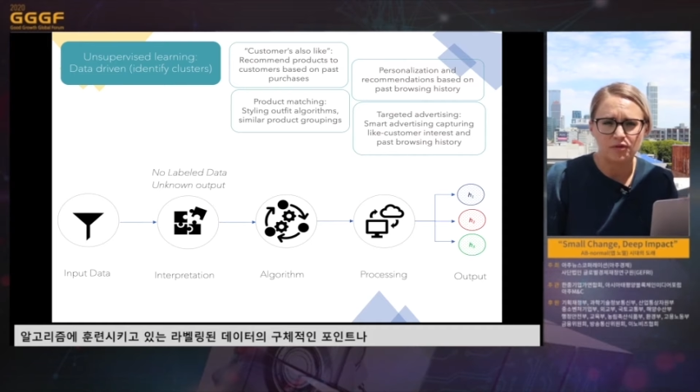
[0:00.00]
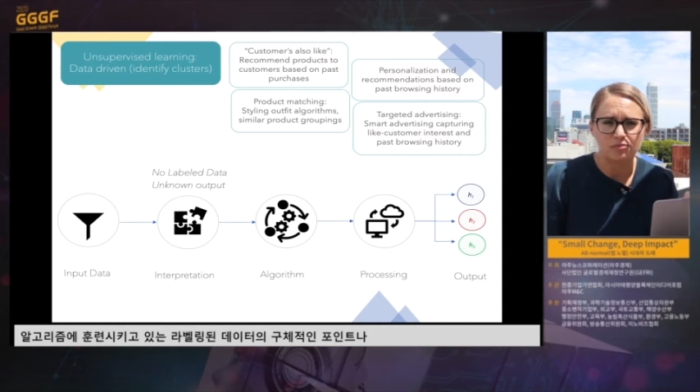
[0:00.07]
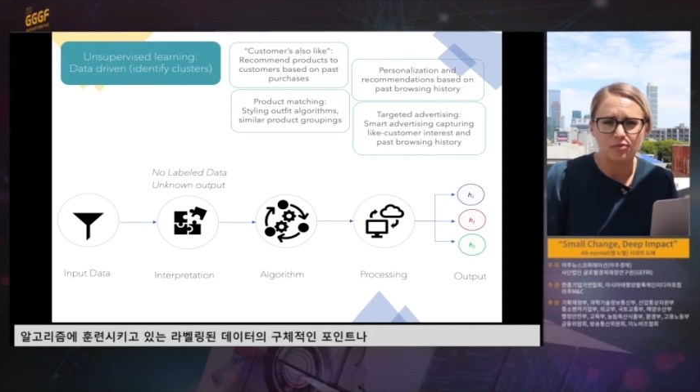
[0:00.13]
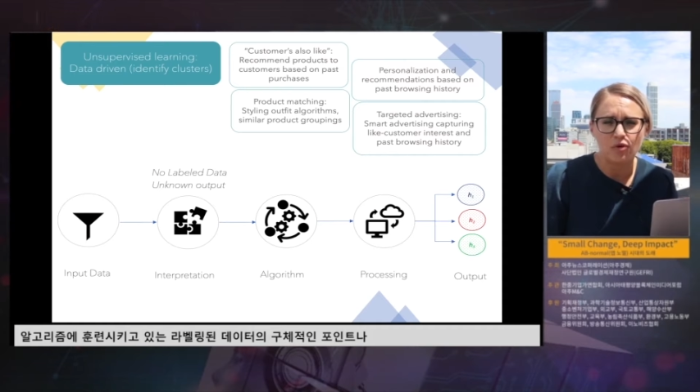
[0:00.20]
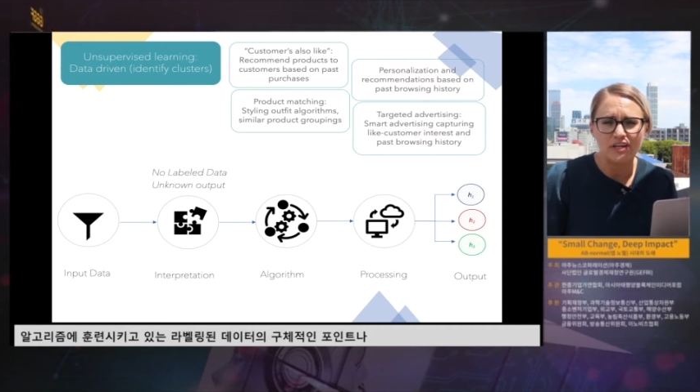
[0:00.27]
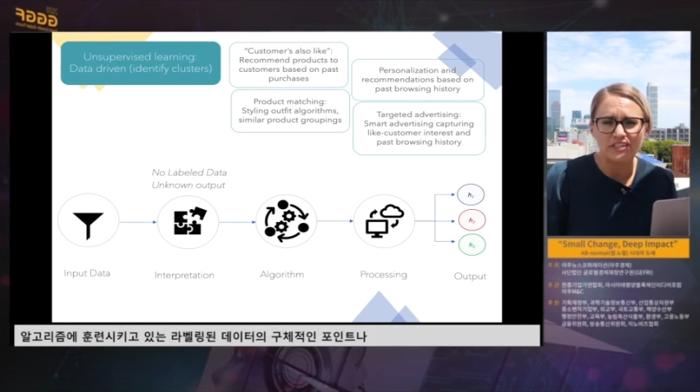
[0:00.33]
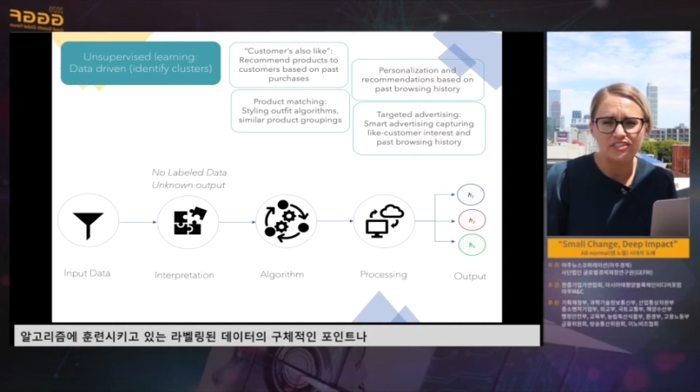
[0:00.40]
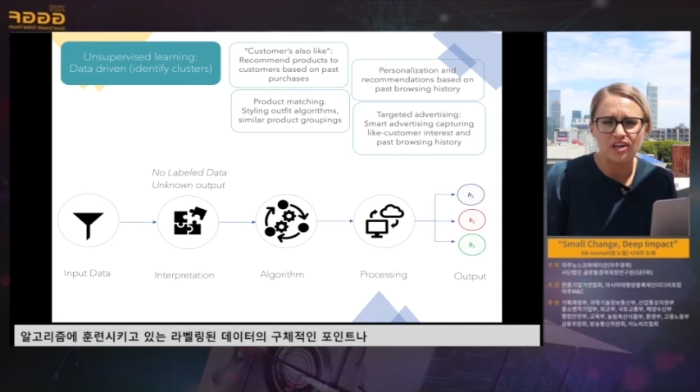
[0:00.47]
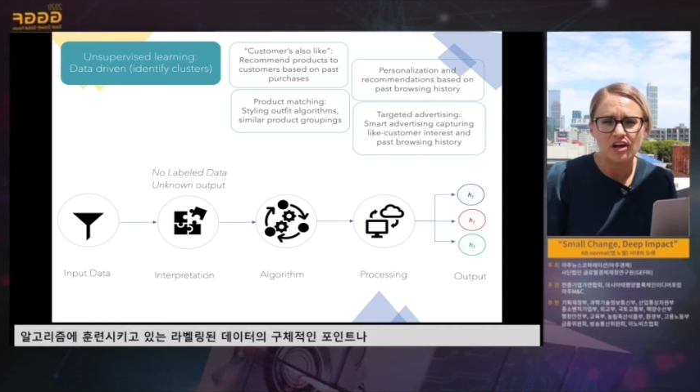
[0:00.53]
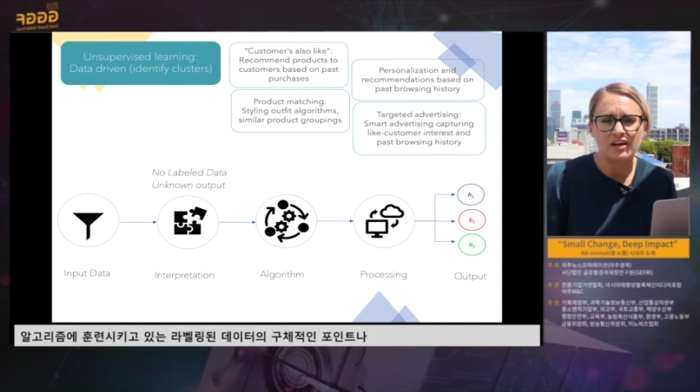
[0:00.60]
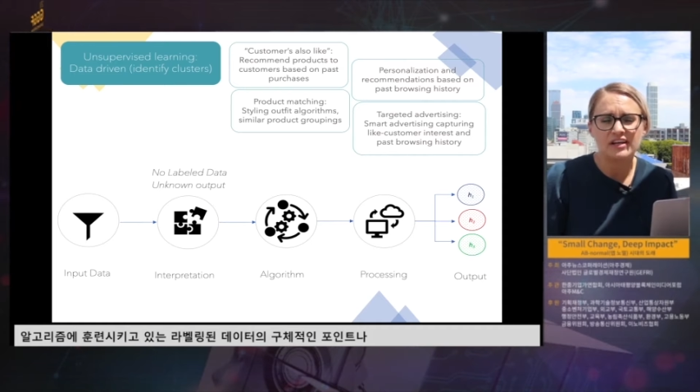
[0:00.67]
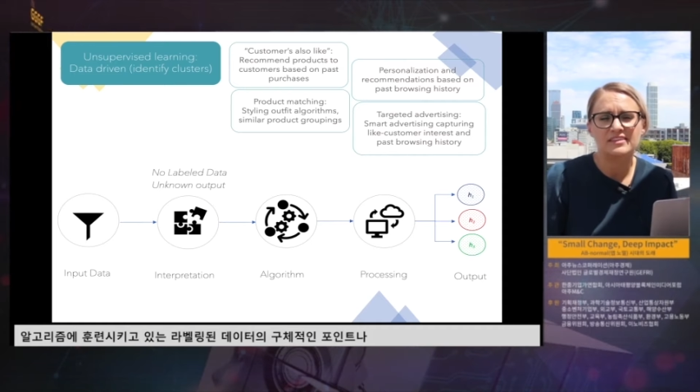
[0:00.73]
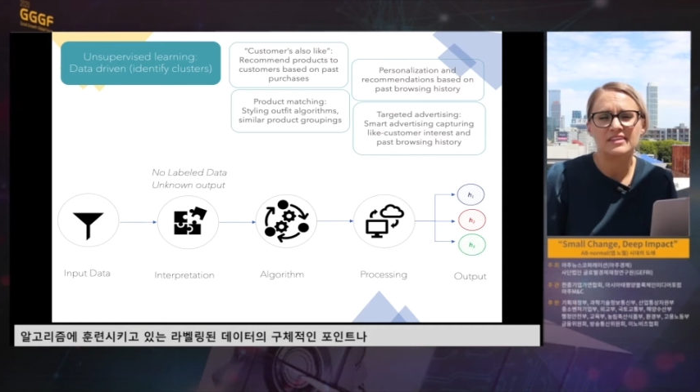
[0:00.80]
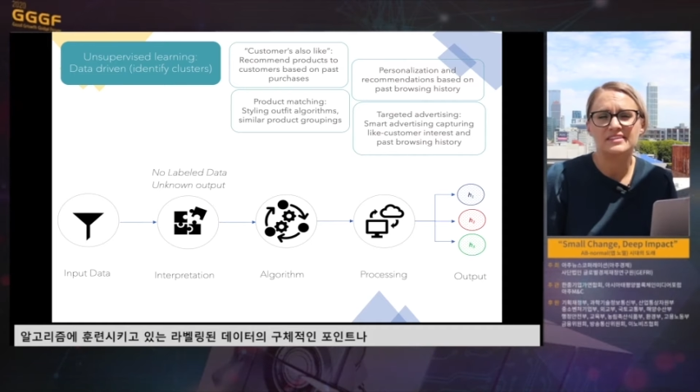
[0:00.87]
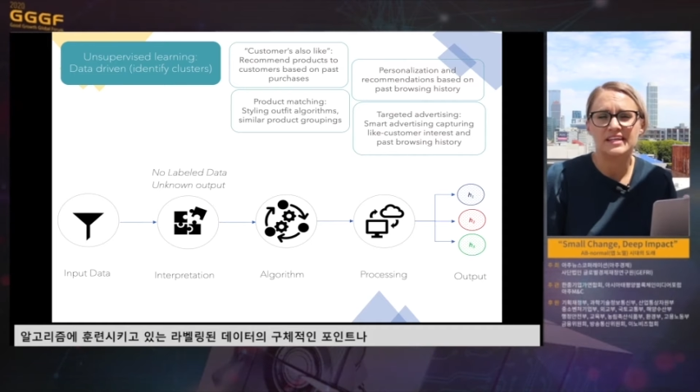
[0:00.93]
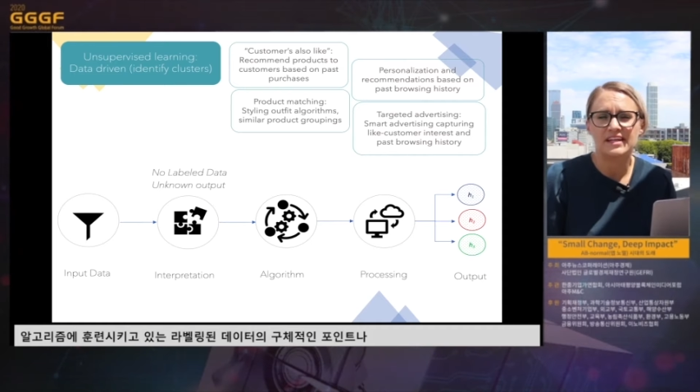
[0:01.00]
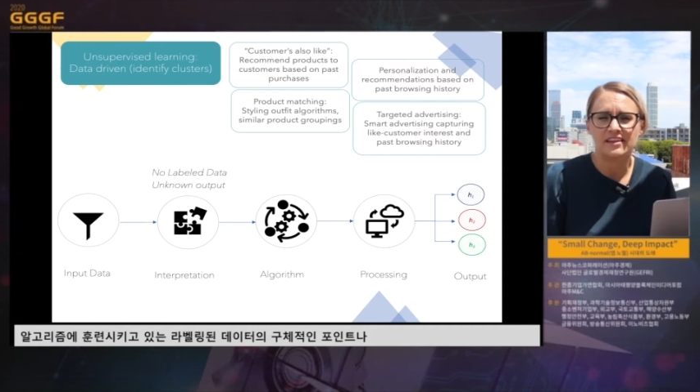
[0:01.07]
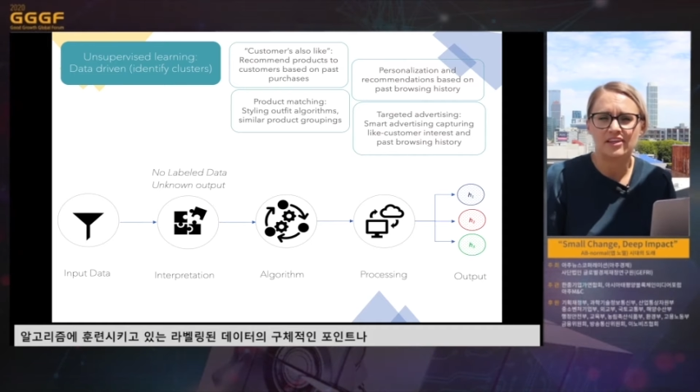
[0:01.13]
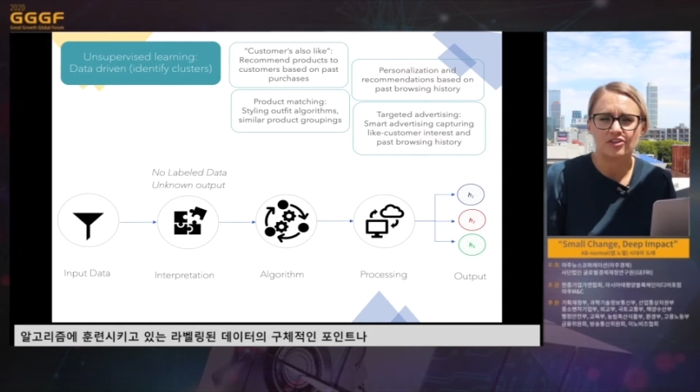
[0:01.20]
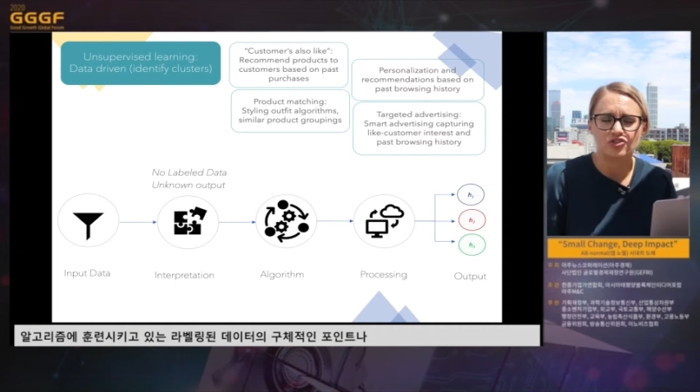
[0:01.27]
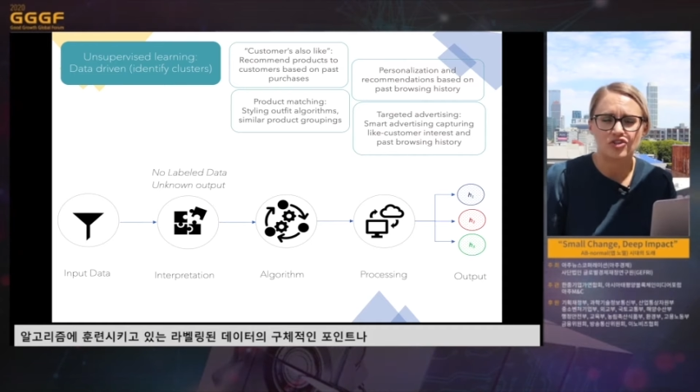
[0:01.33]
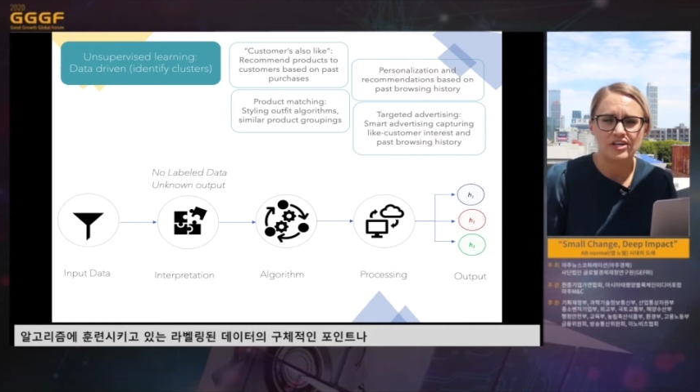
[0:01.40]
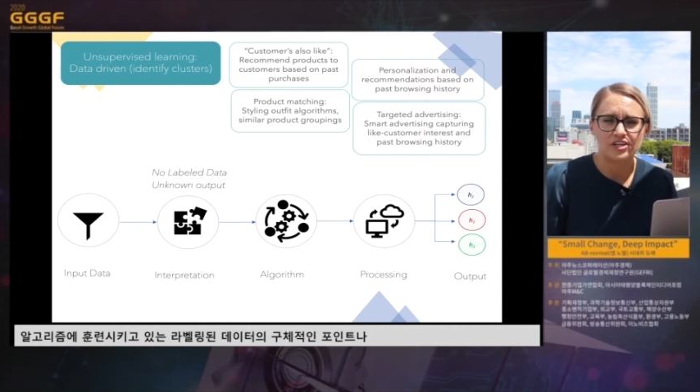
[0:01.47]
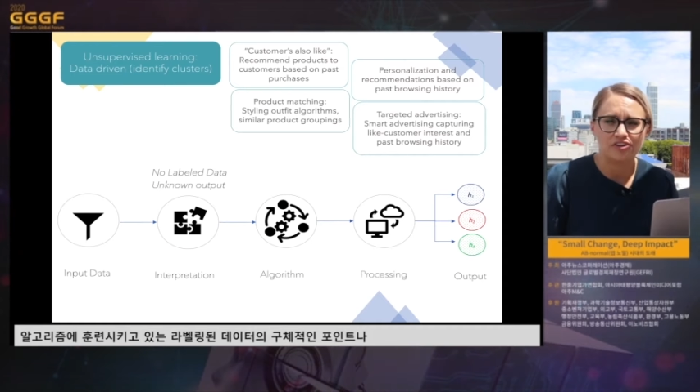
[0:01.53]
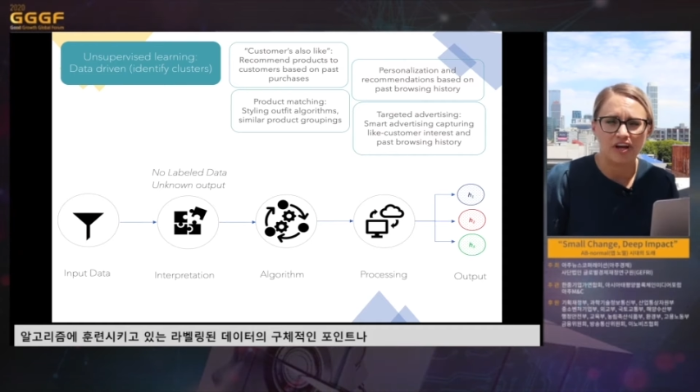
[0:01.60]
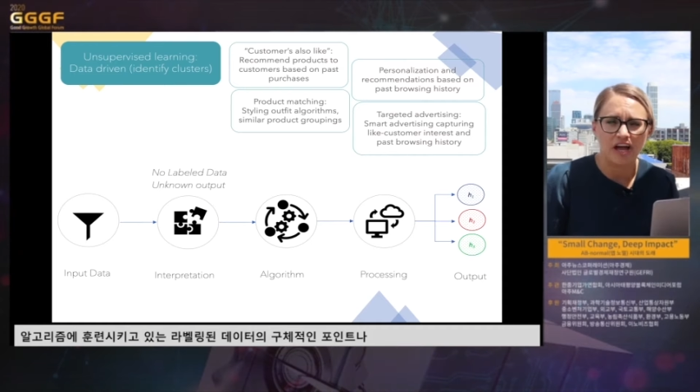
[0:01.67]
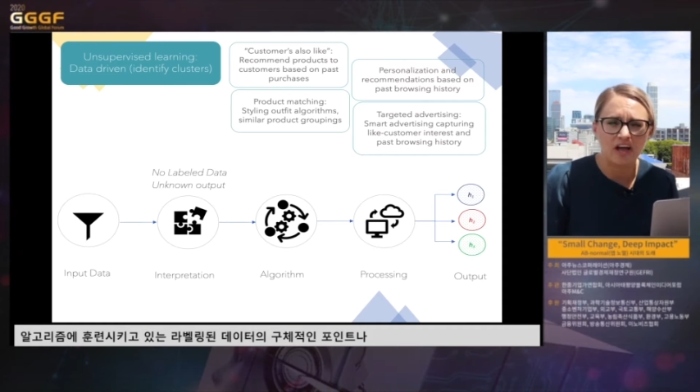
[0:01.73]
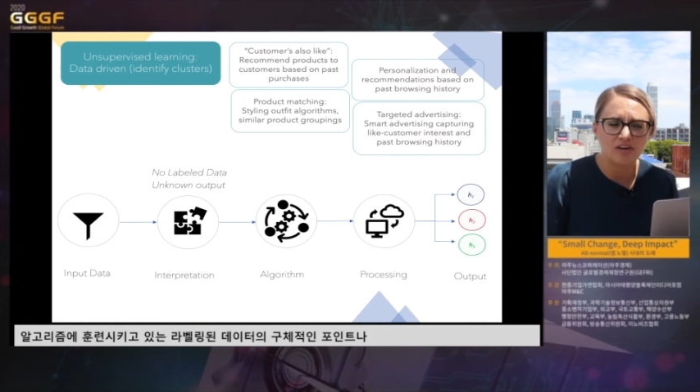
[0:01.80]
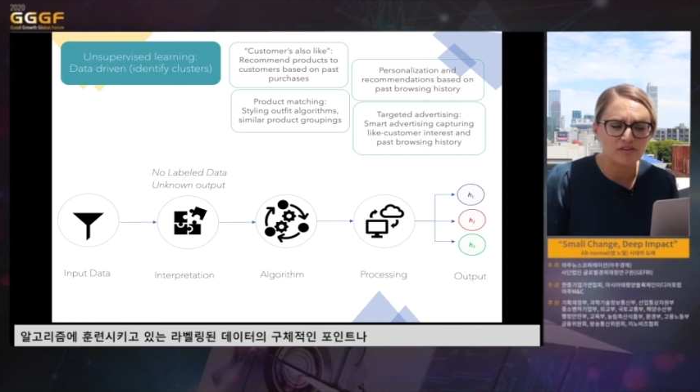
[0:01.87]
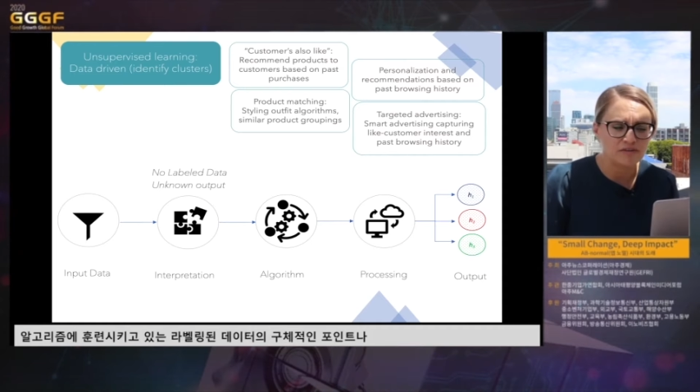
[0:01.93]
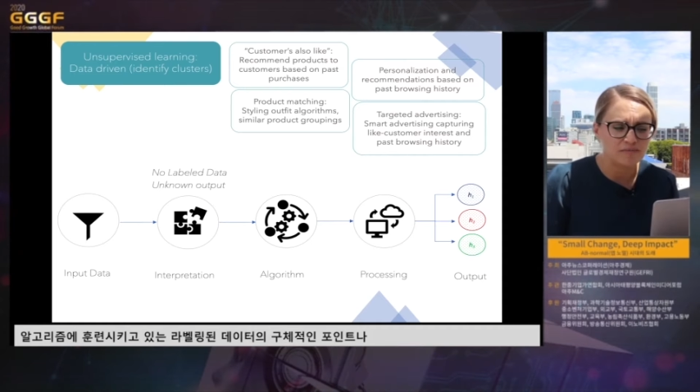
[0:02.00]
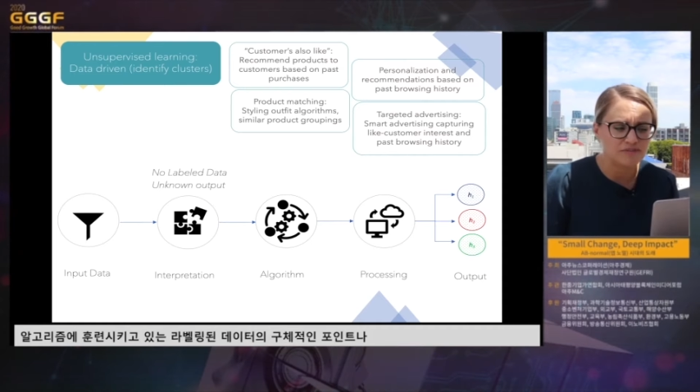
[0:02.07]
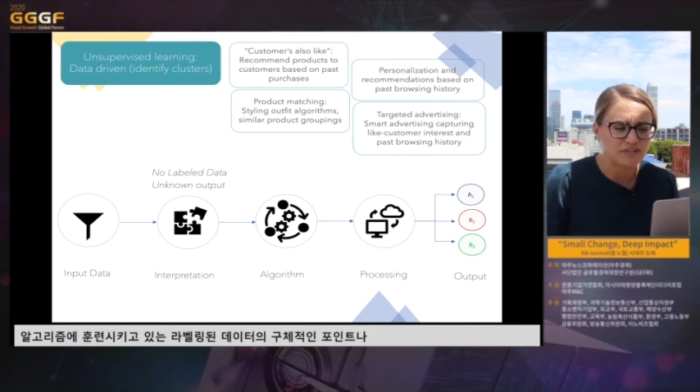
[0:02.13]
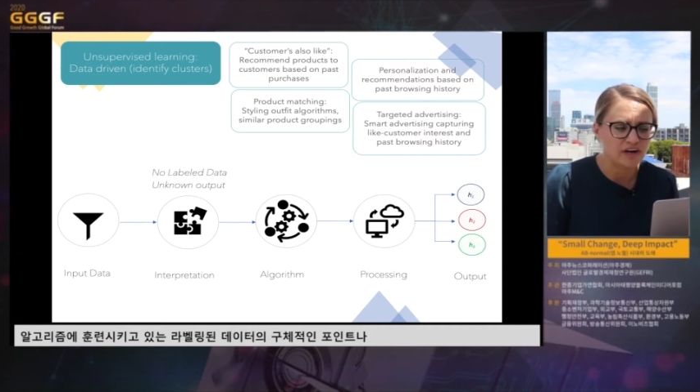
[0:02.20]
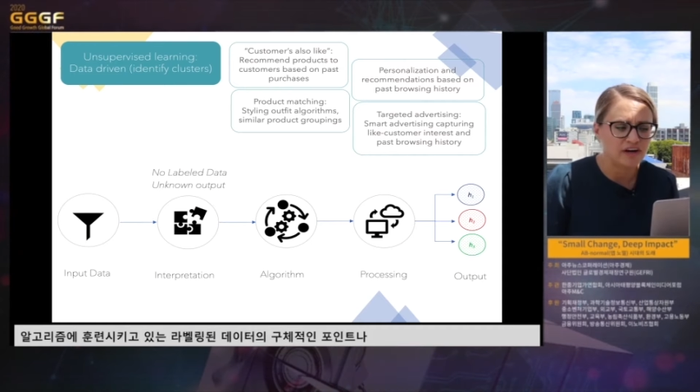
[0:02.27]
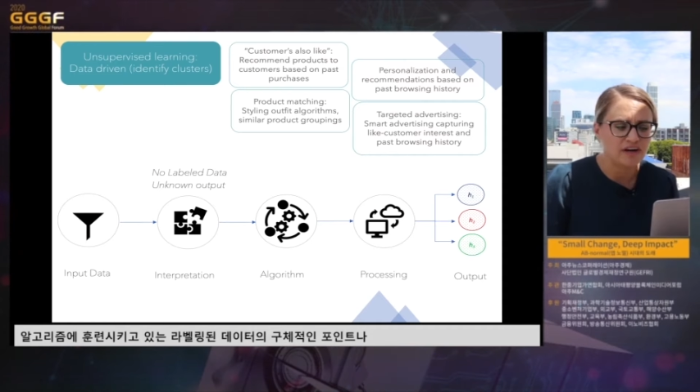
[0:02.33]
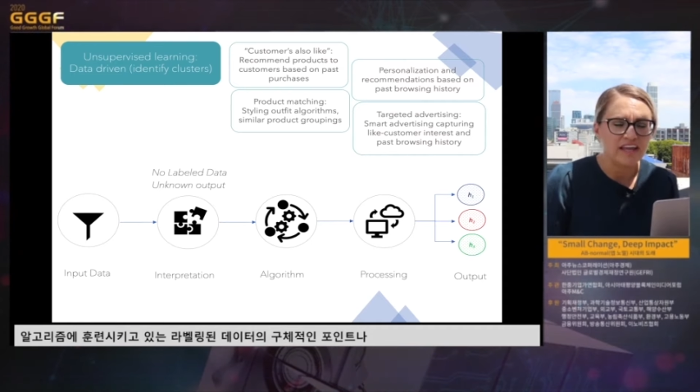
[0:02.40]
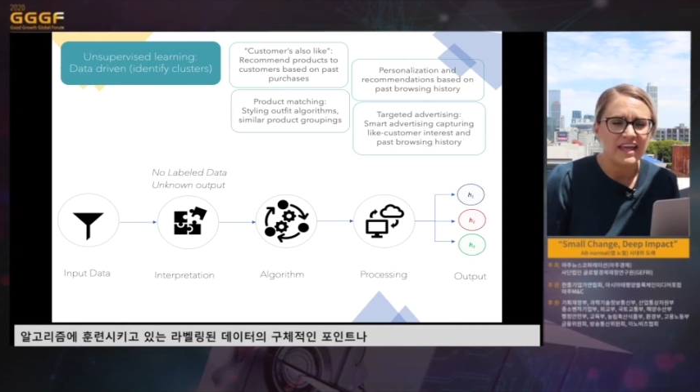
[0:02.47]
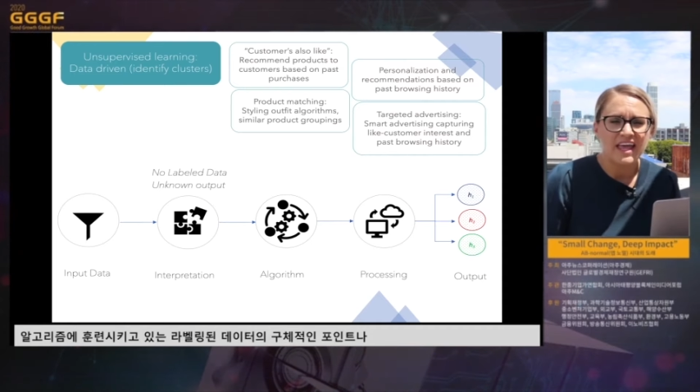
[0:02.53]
points are in the data that you're training your algorithms are,